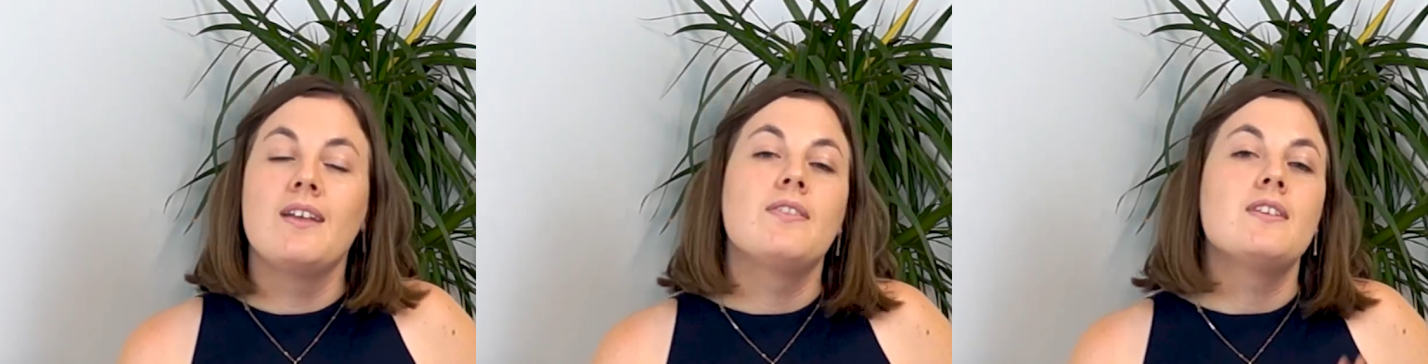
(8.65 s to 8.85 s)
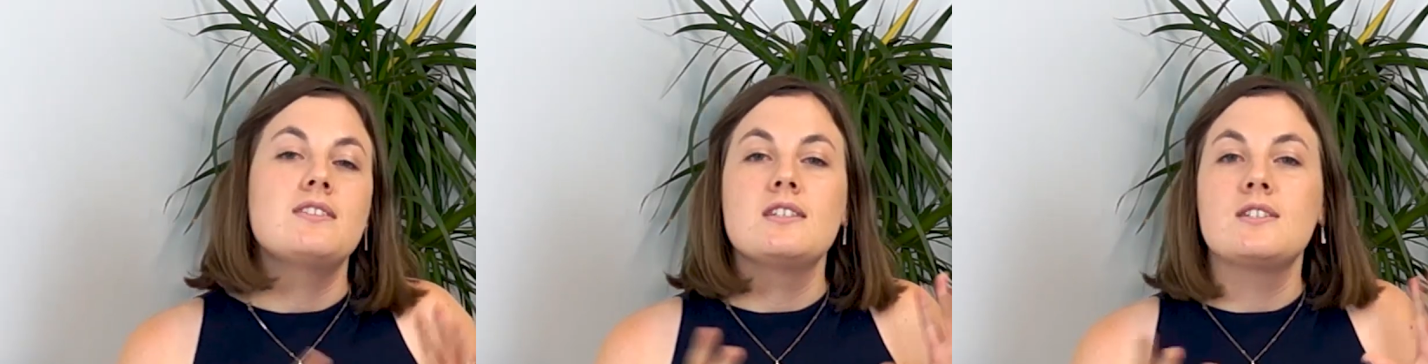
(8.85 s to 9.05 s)

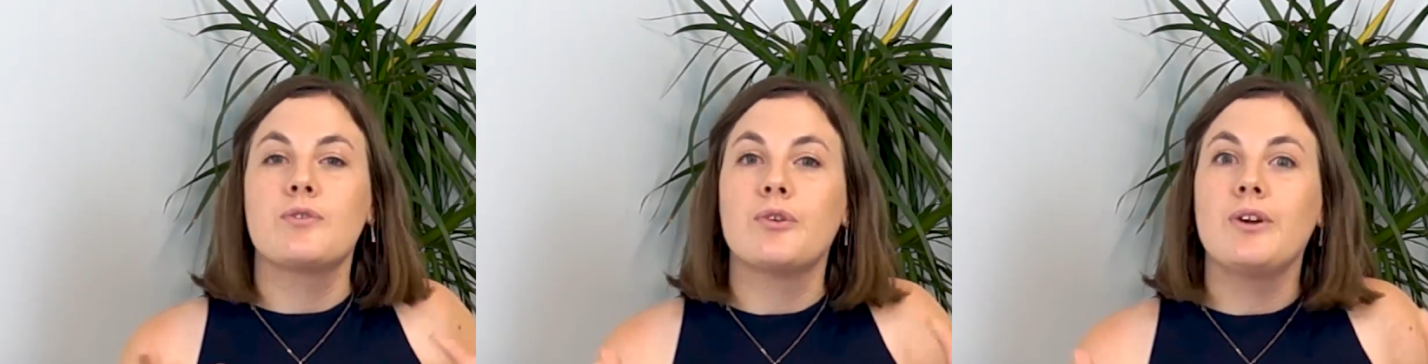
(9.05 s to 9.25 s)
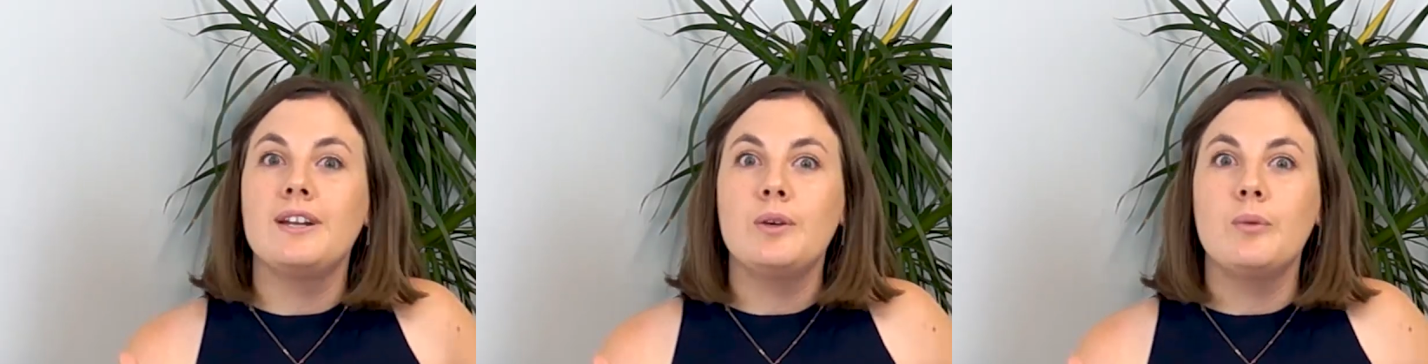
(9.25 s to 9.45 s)
This is
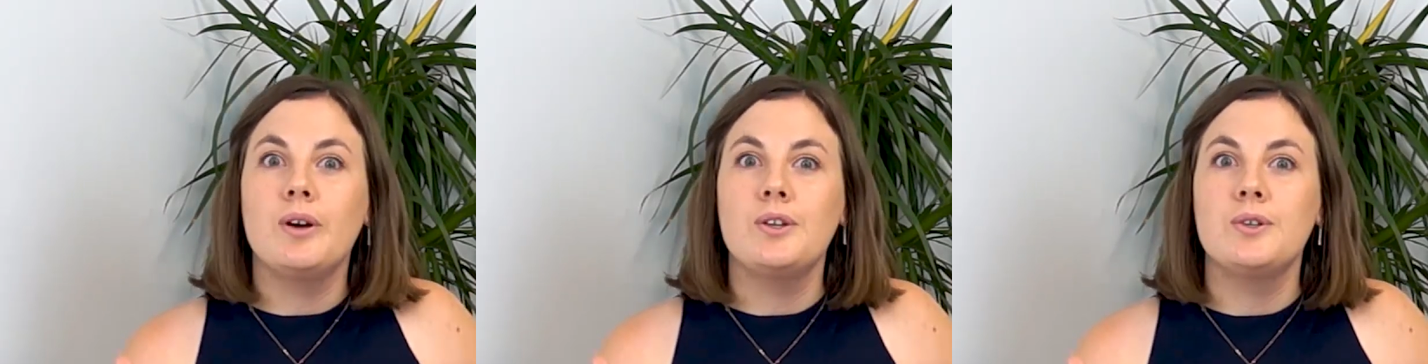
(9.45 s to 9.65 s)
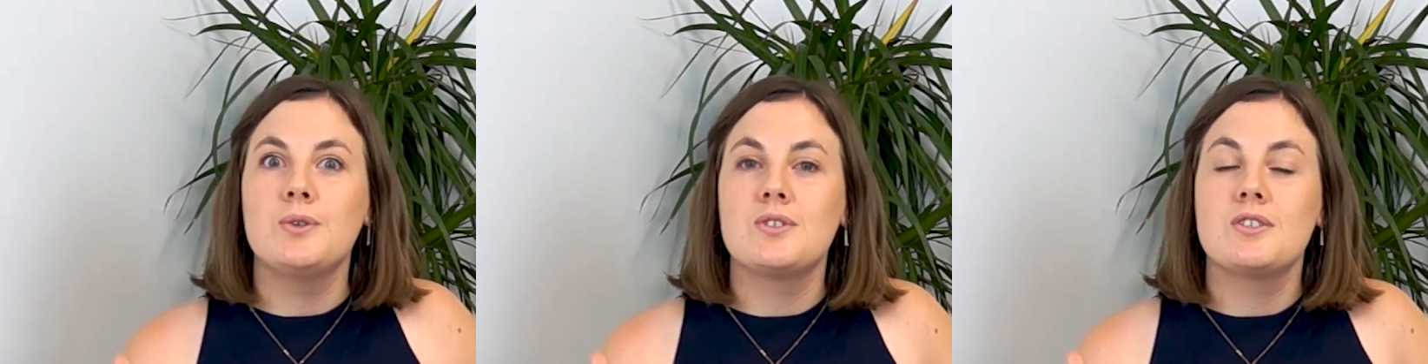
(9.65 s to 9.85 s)
for
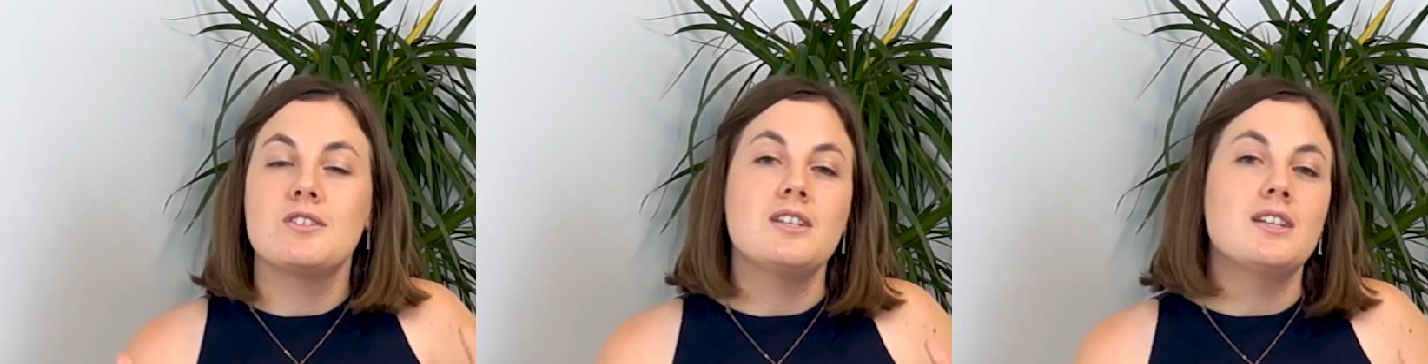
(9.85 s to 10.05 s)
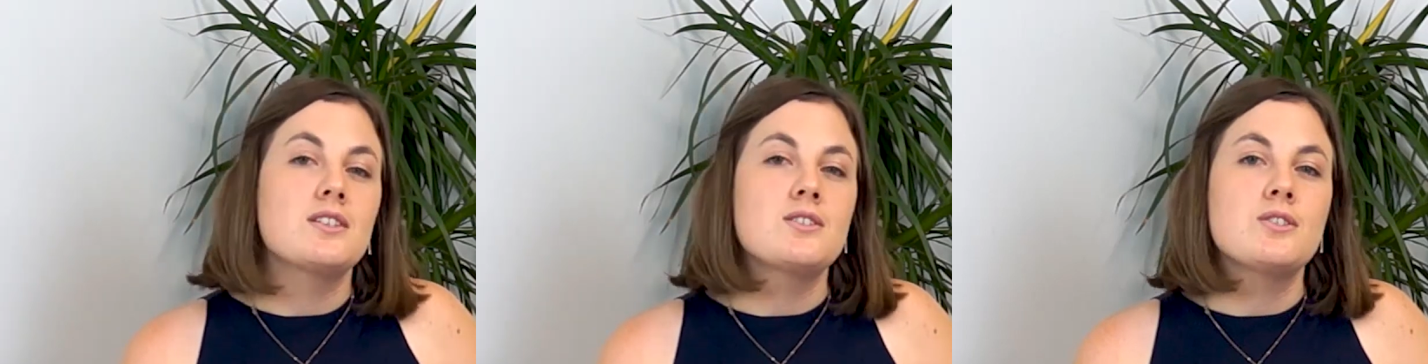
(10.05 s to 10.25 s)
anyone who's a
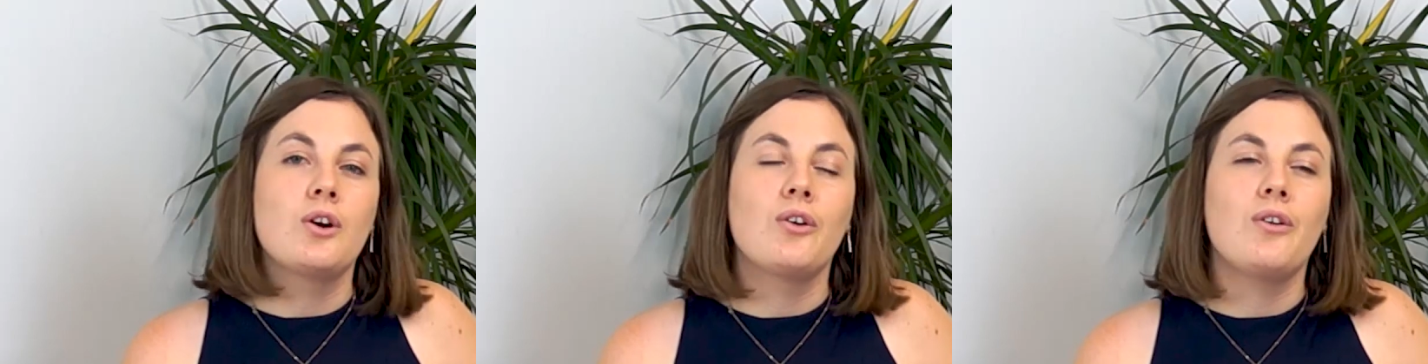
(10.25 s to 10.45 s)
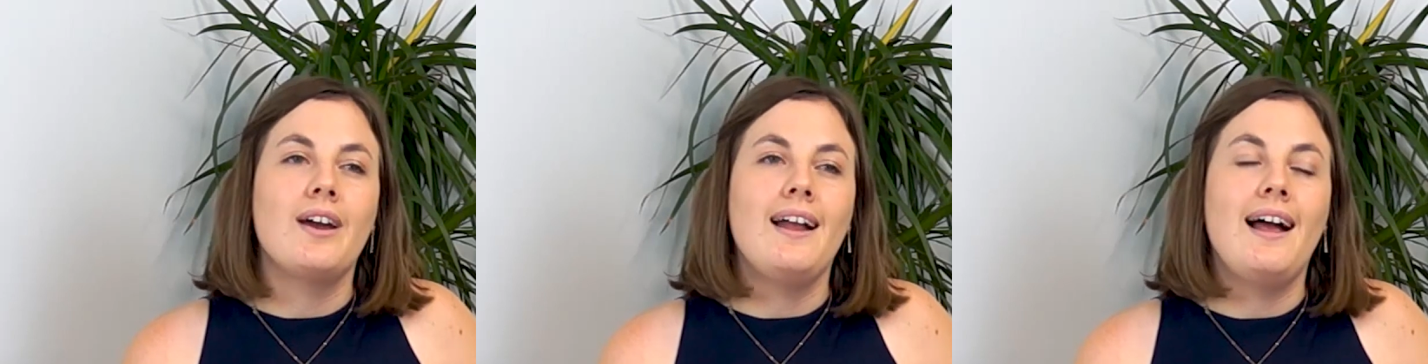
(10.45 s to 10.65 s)

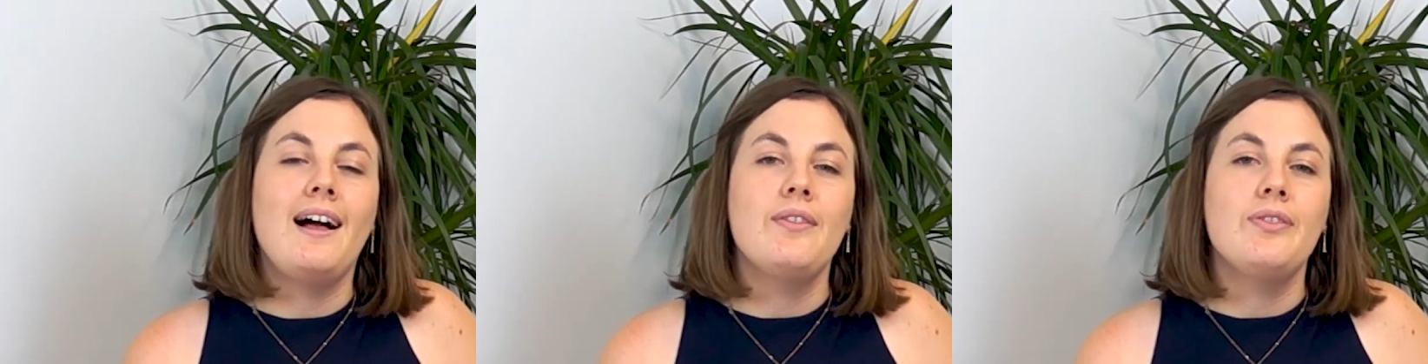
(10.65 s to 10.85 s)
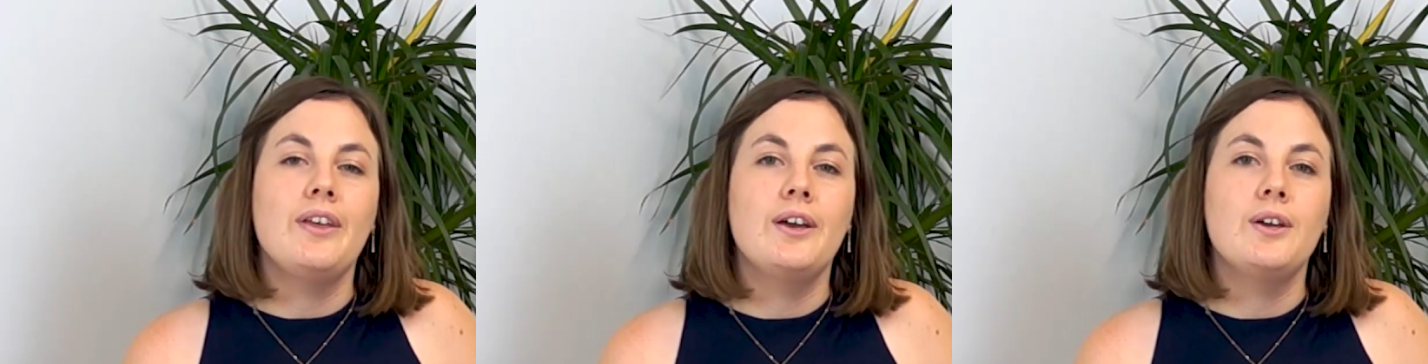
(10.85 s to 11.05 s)
singer-songwriter
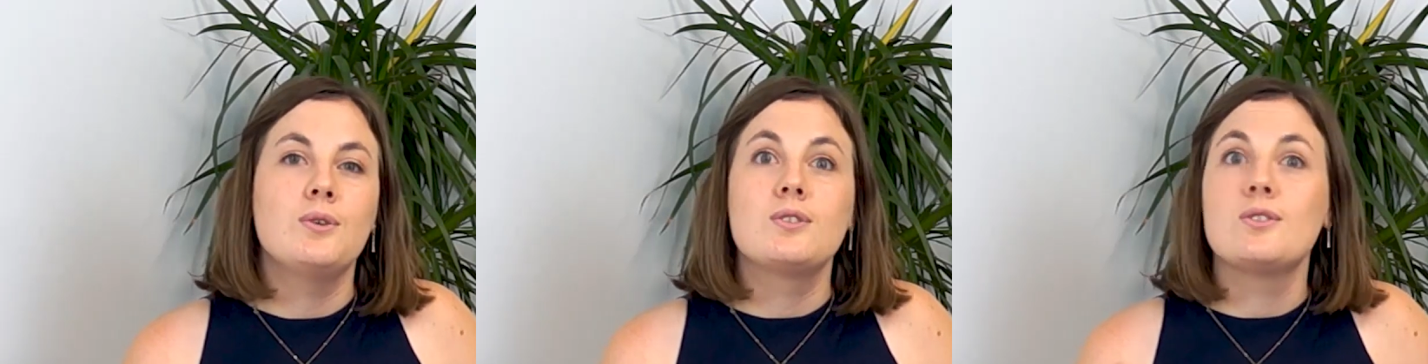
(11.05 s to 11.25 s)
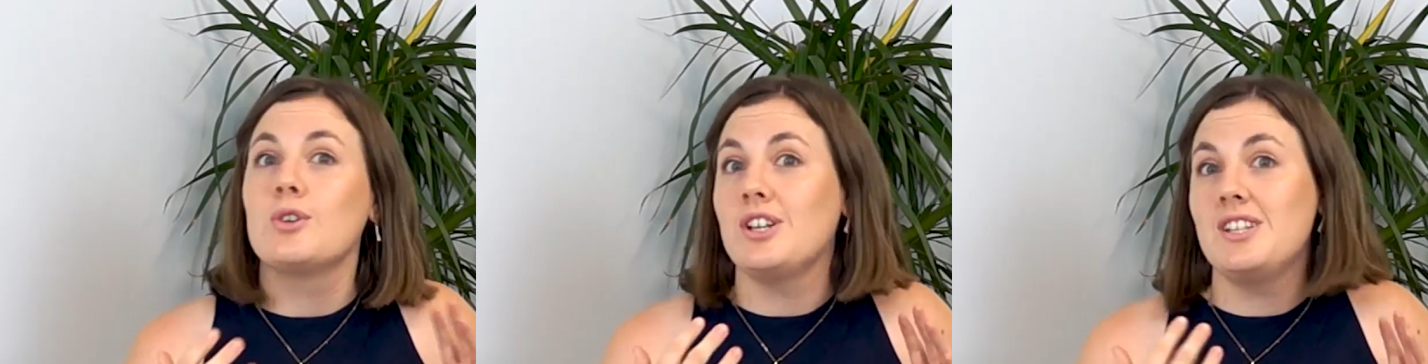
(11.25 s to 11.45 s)
out there
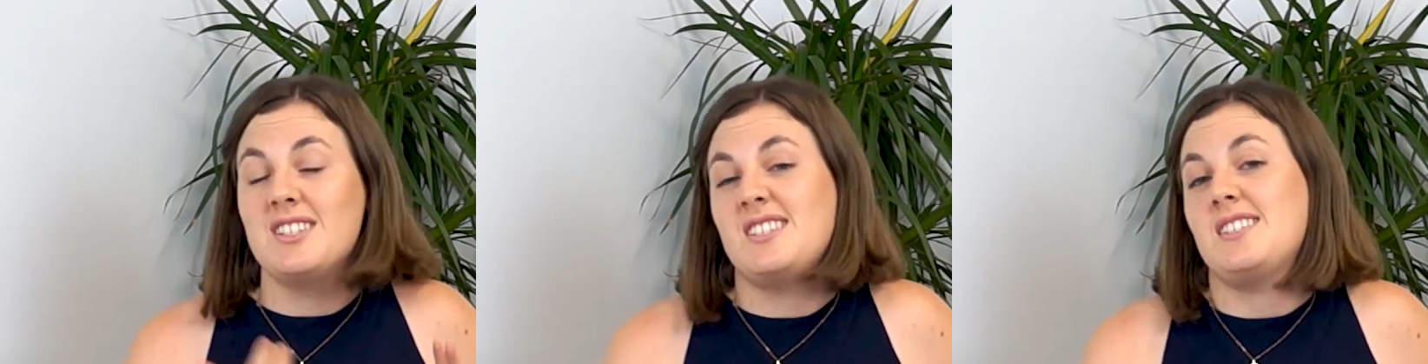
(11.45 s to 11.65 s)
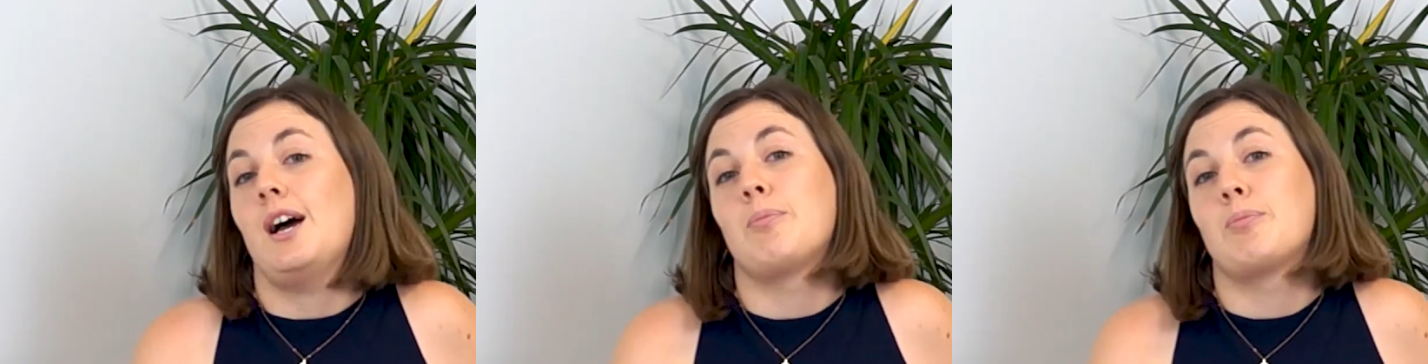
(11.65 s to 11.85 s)
who's looking to
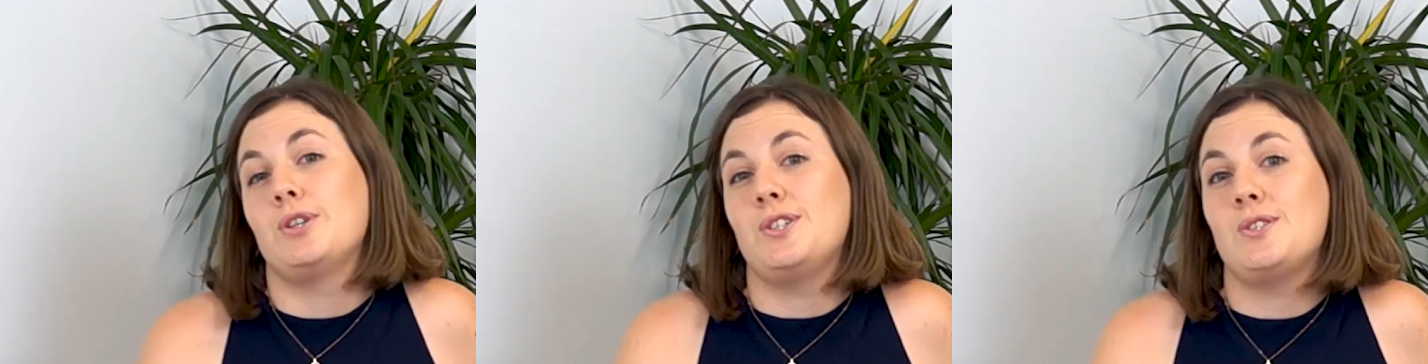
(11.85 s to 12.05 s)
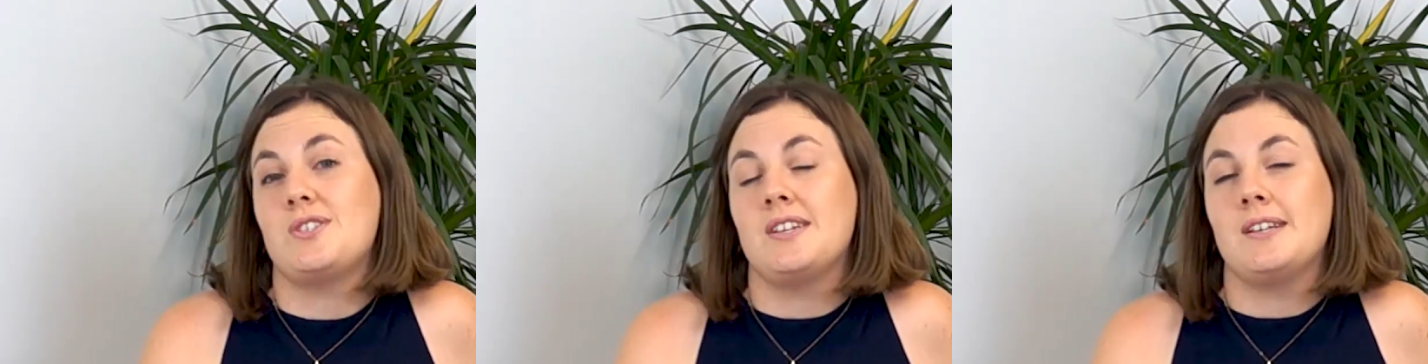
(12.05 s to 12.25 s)
start
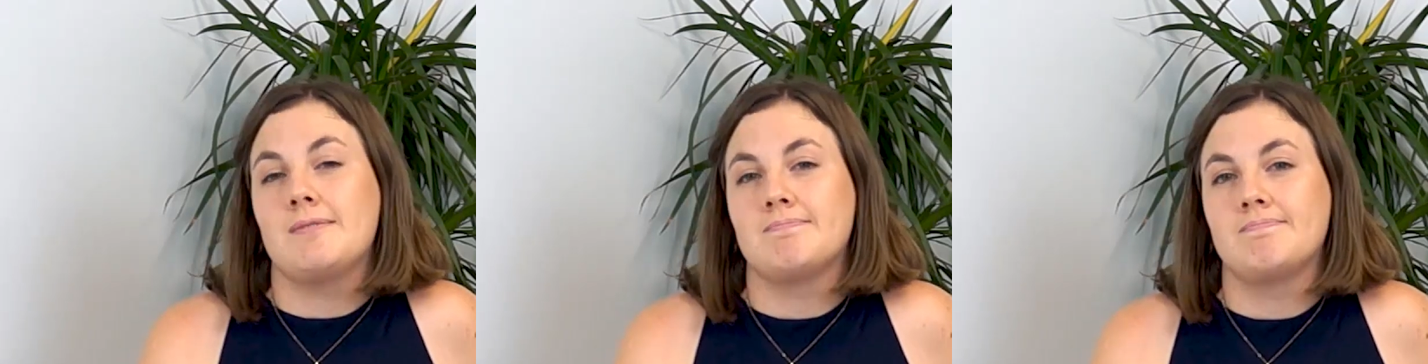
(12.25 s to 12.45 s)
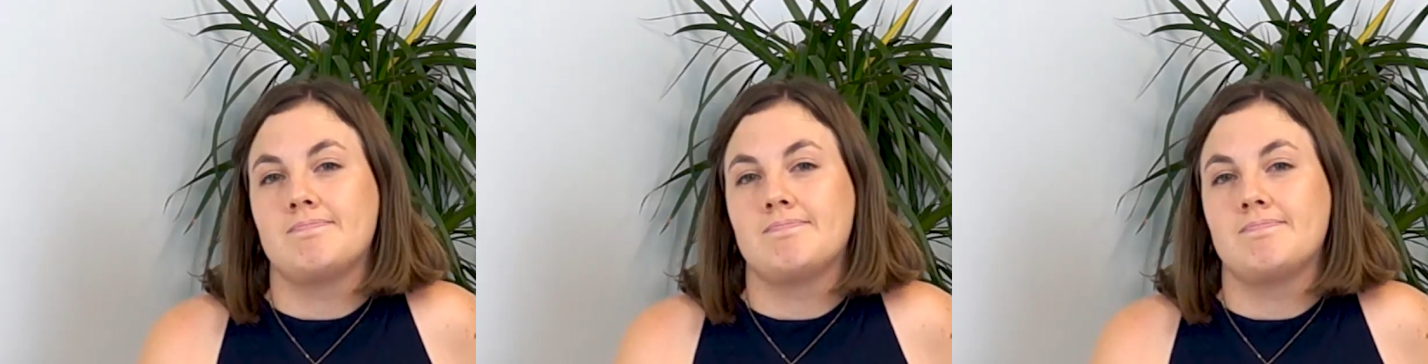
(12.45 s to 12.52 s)
producing.